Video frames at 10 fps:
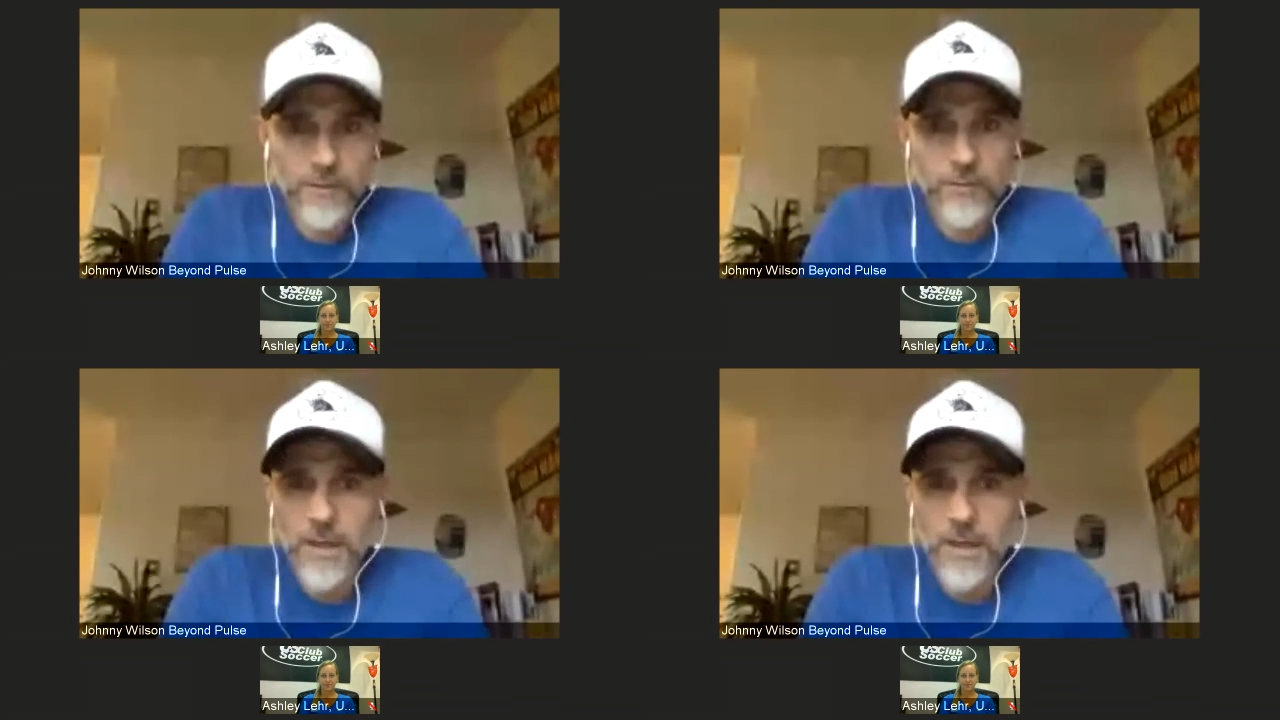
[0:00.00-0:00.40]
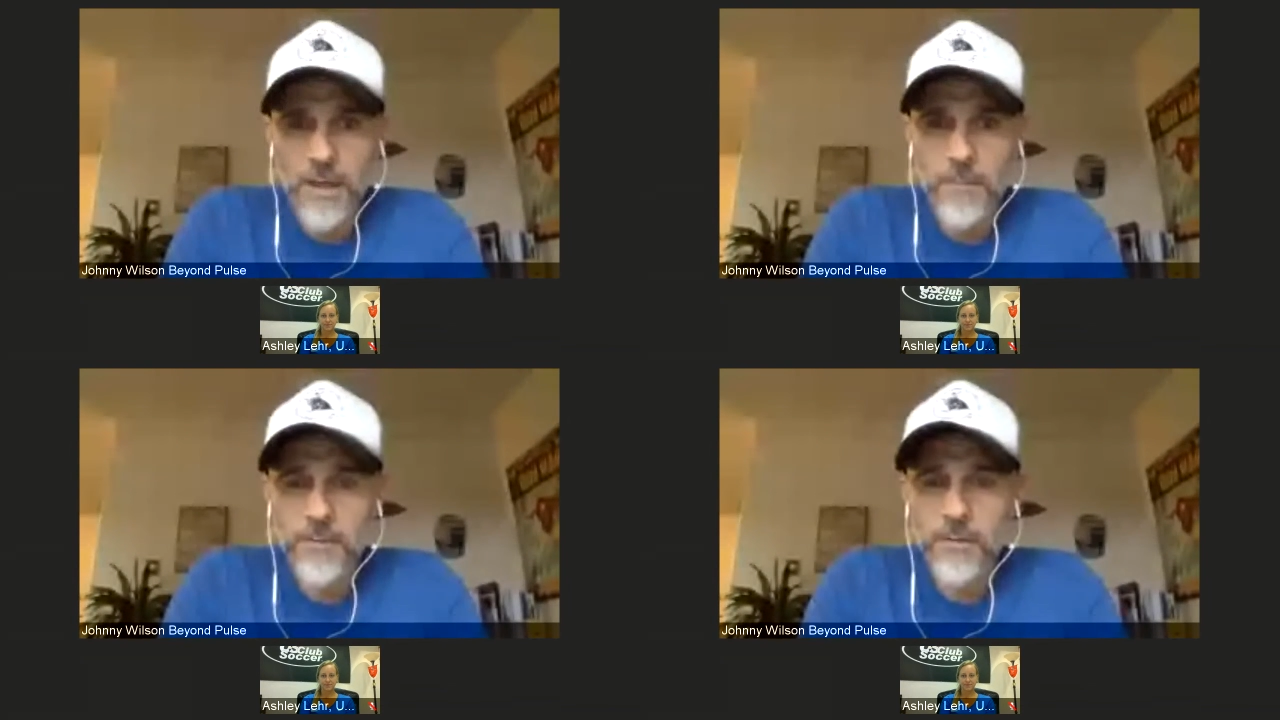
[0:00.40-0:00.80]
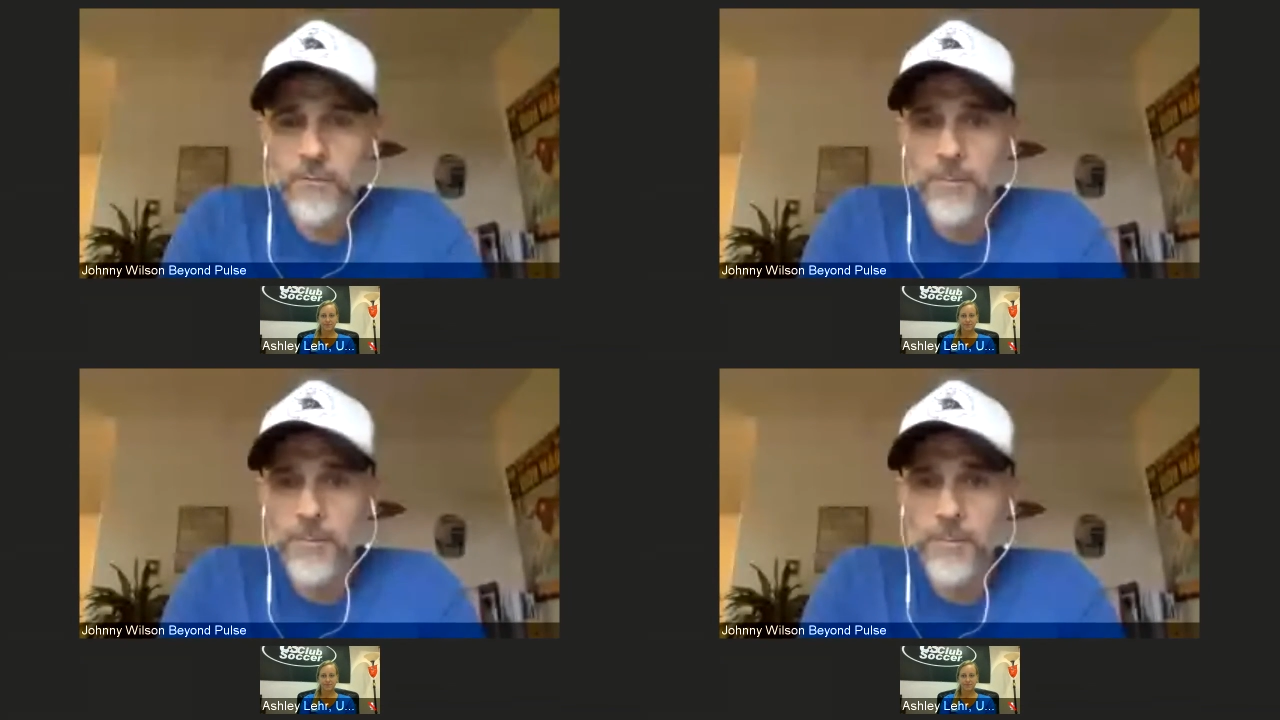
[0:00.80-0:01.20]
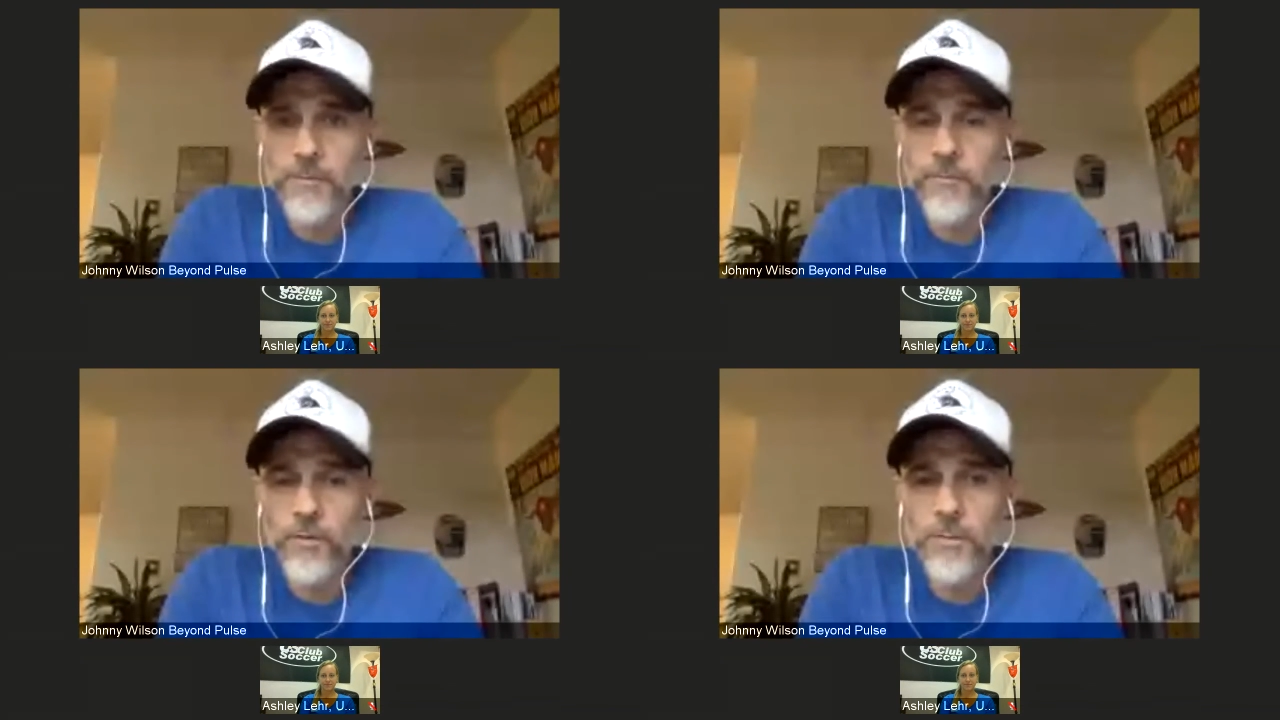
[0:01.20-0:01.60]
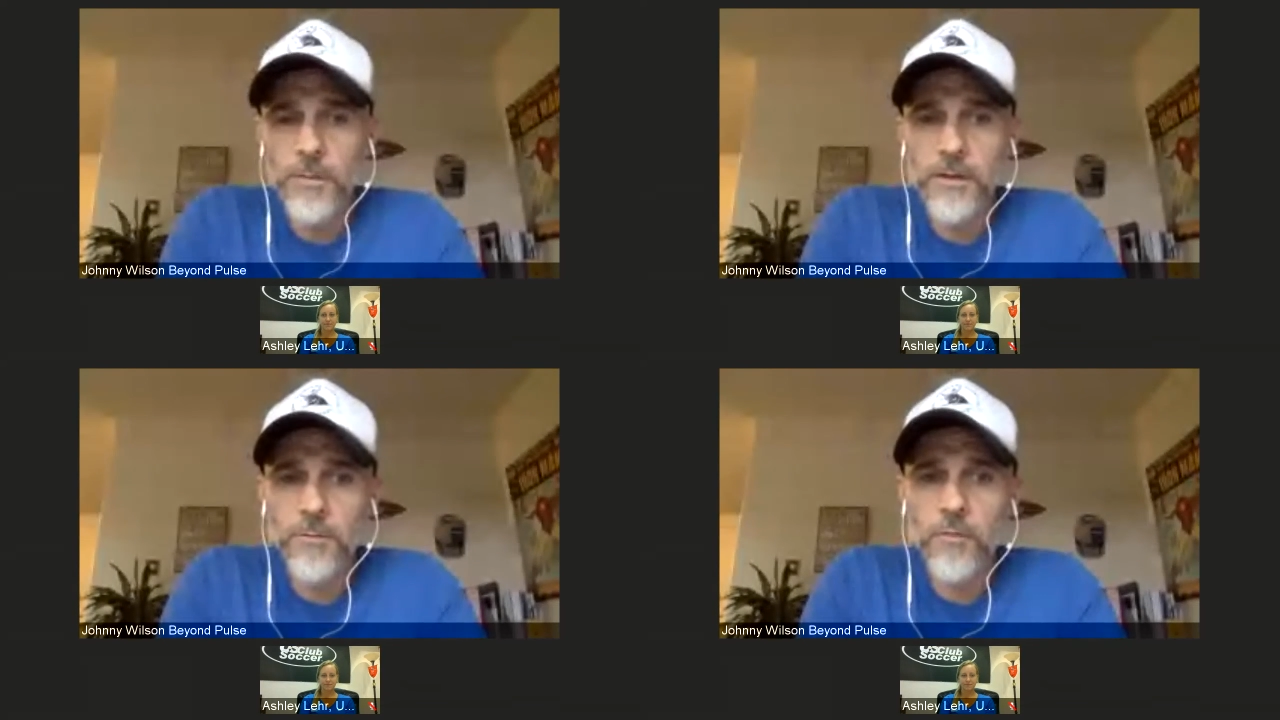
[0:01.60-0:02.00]
as they certainly help to develop
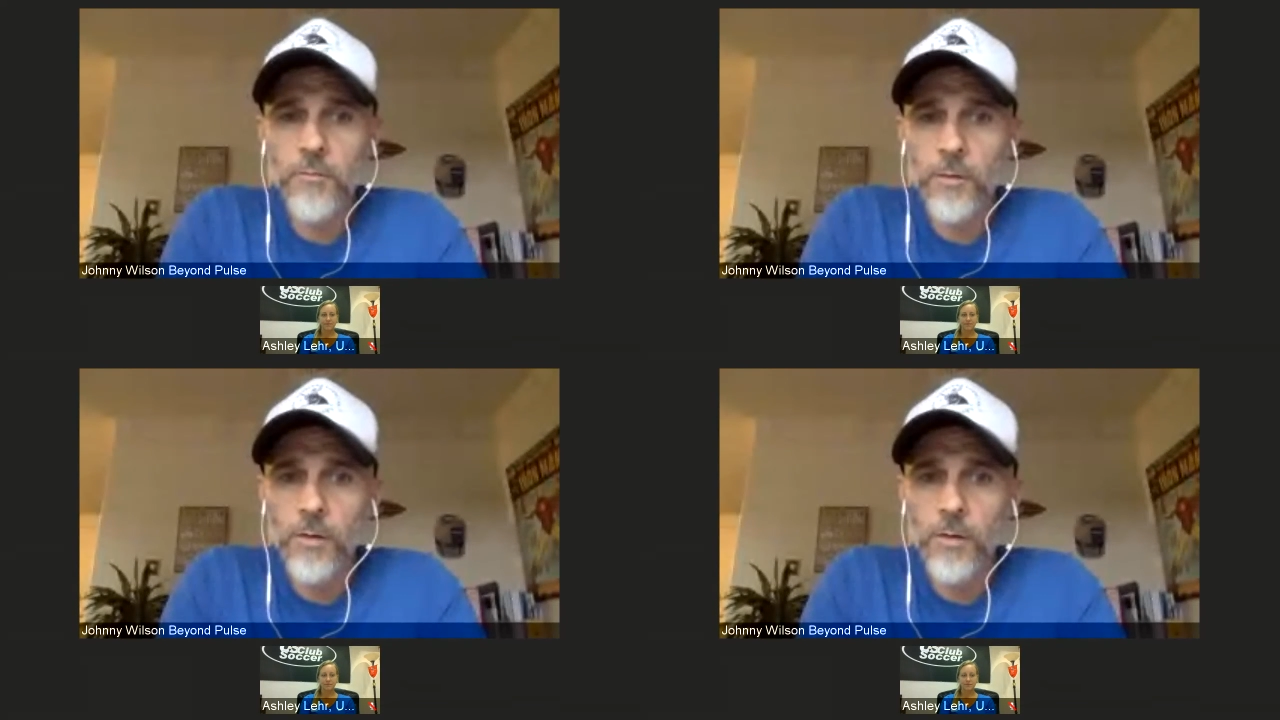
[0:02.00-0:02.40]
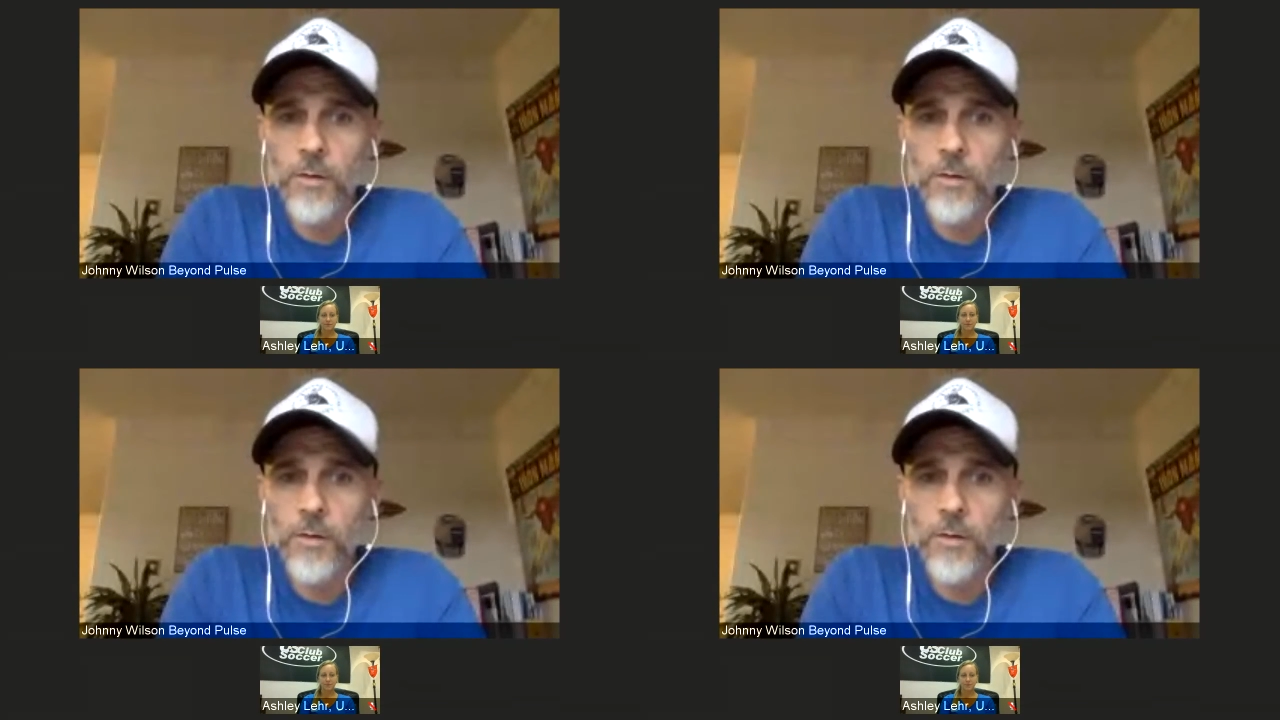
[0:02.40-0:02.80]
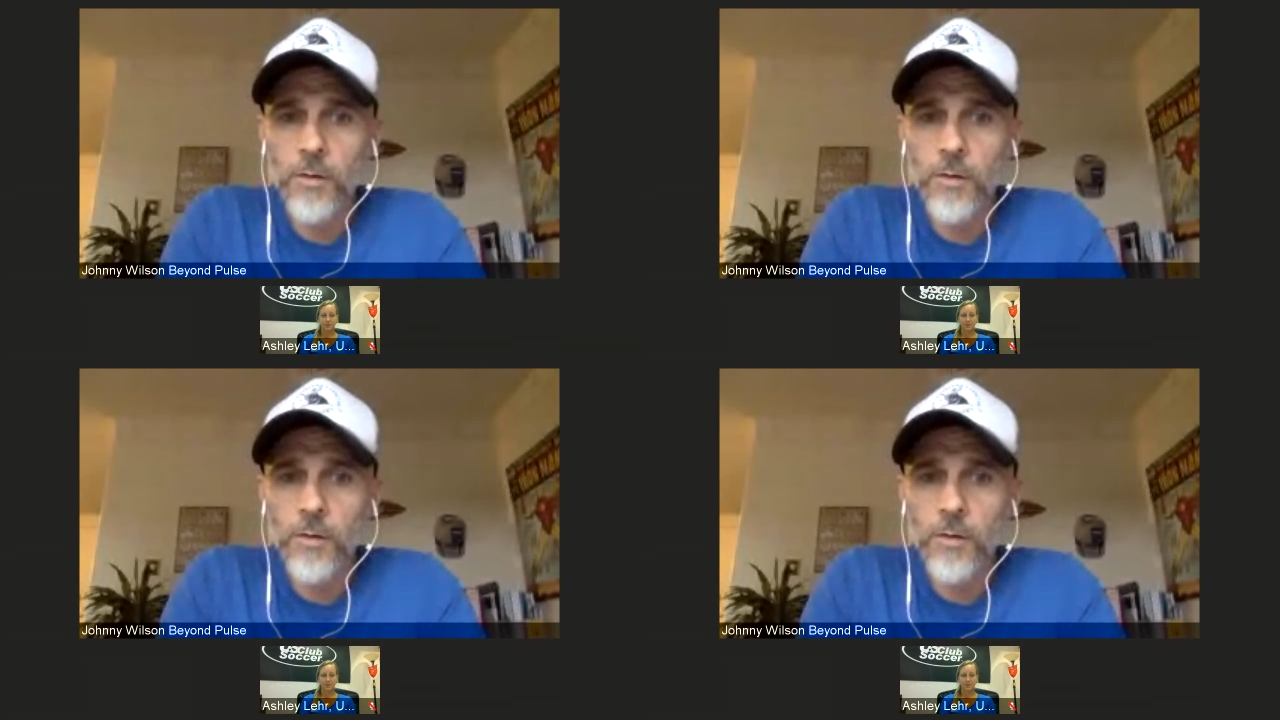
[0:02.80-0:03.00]
fundamental movement quality,